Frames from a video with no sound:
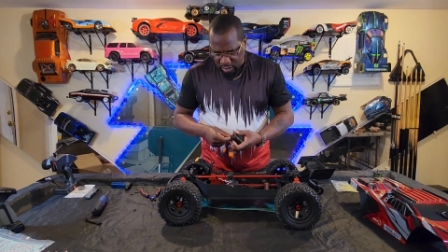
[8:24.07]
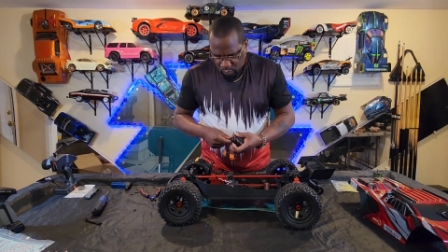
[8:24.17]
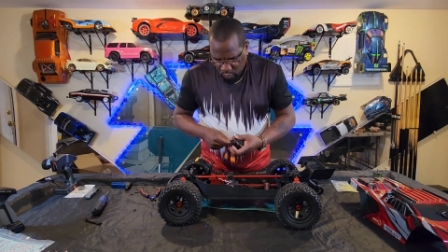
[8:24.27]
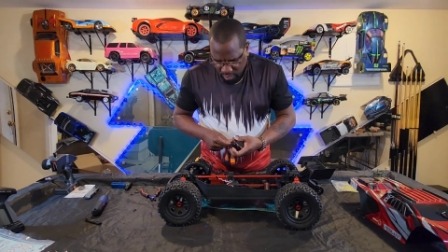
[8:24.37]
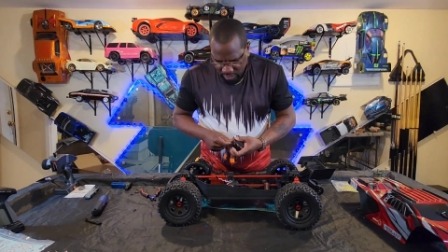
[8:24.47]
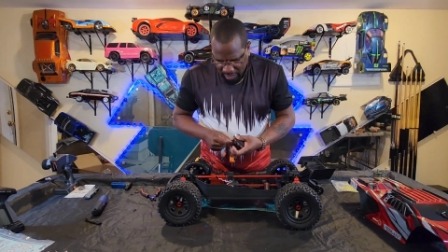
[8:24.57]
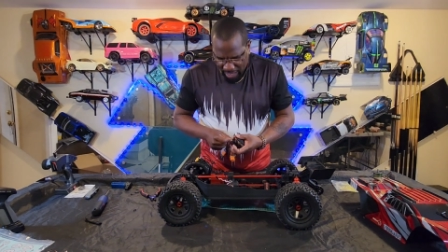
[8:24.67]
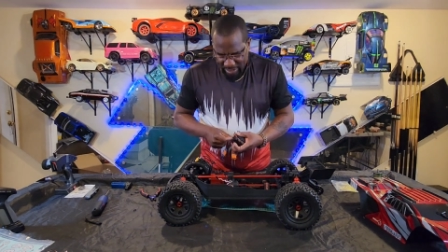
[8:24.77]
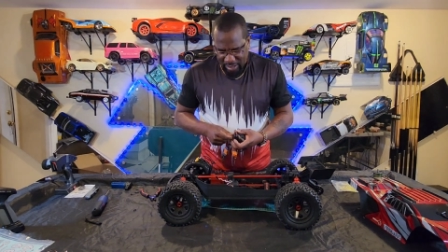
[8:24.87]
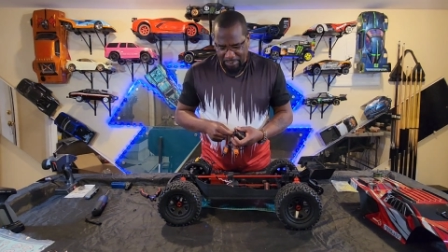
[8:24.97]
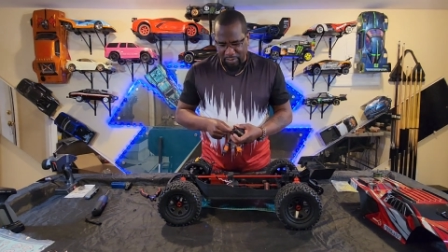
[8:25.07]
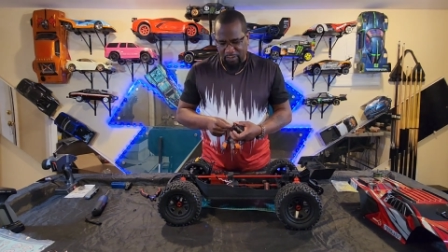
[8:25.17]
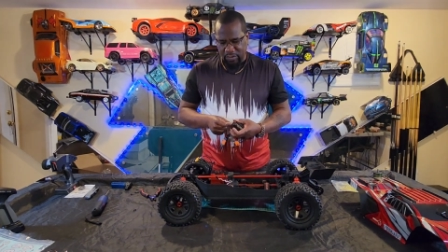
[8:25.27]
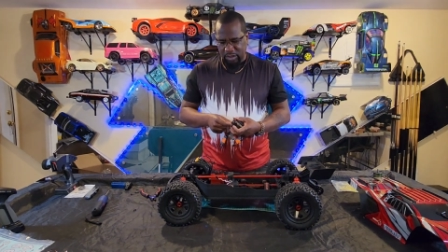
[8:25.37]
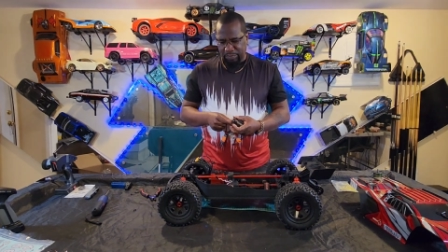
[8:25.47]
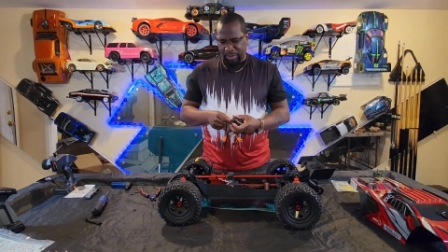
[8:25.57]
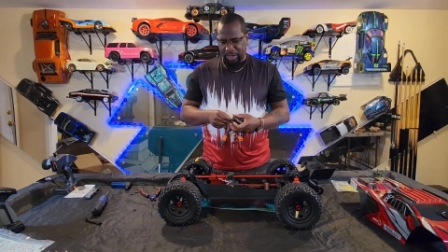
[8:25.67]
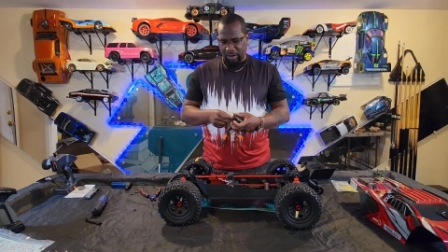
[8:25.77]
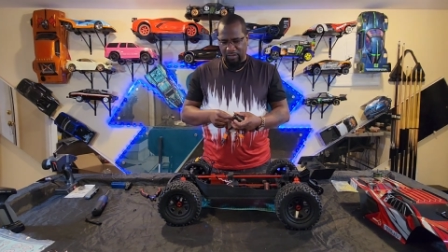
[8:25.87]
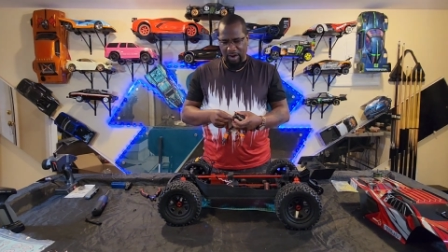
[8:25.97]
this one side, then I'm gonna
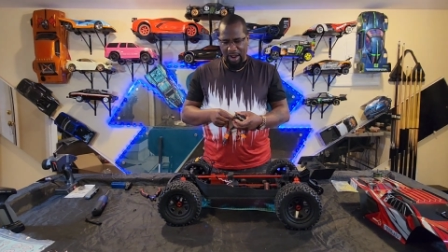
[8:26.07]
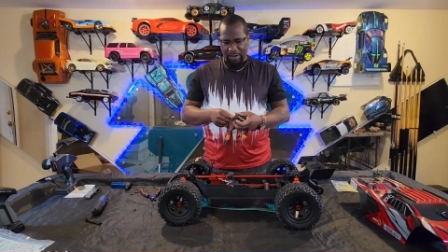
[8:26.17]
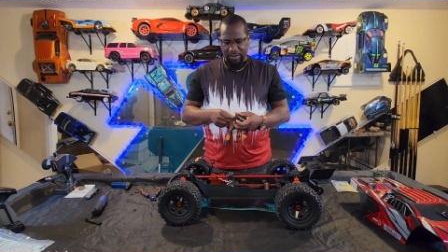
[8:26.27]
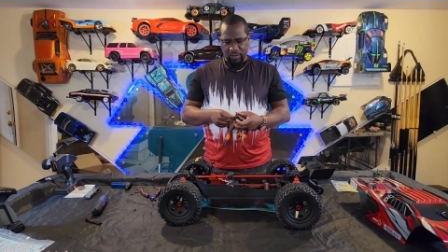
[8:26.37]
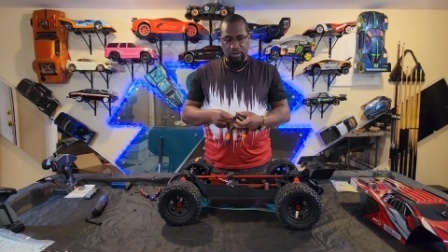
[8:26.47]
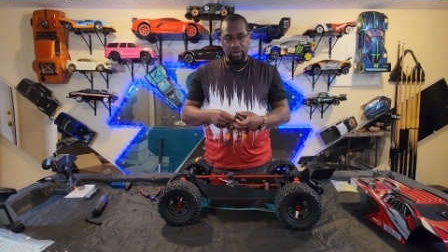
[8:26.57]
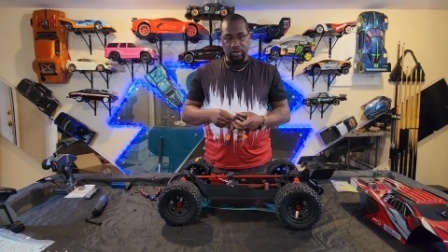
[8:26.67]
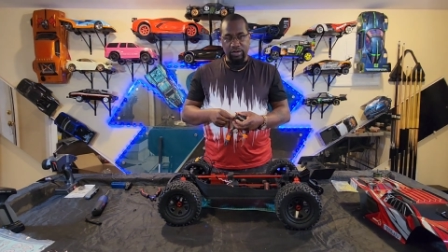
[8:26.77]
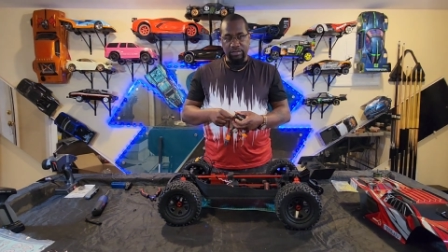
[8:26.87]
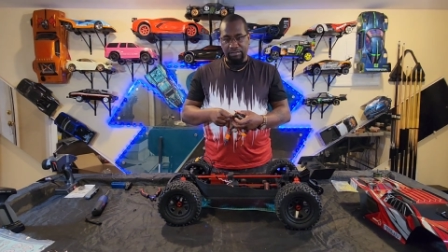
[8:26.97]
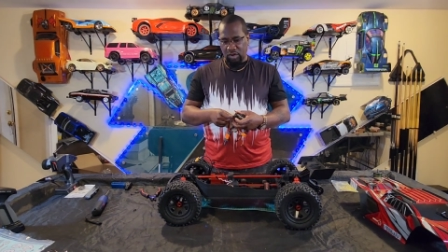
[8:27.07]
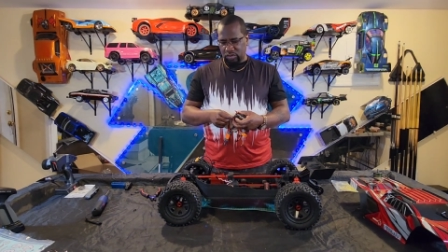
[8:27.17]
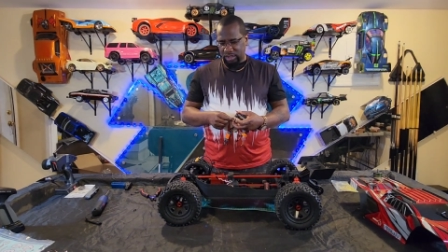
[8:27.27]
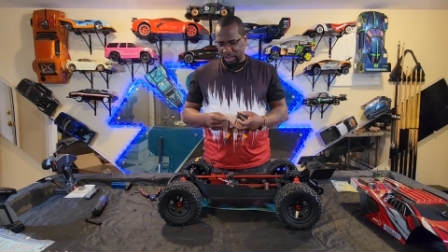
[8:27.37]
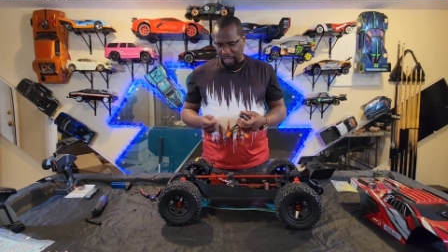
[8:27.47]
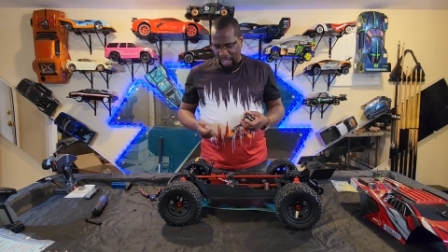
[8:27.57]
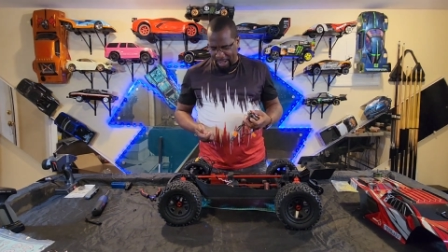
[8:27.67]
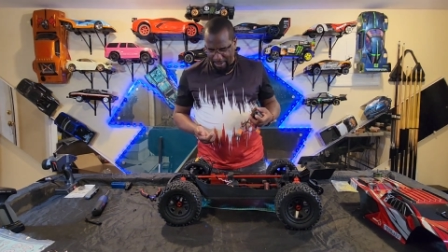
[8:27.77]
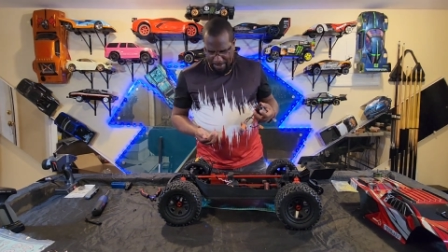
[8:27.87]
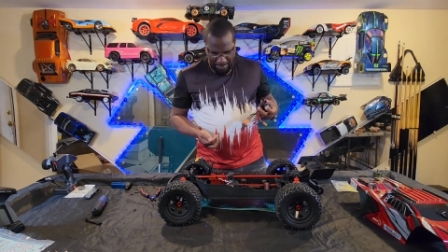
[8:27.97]
spin it around and work on the motor
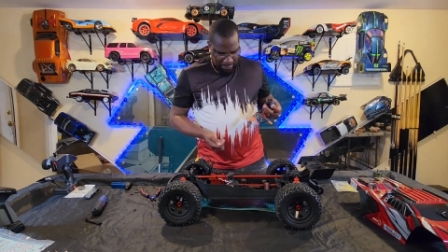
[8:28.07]
side.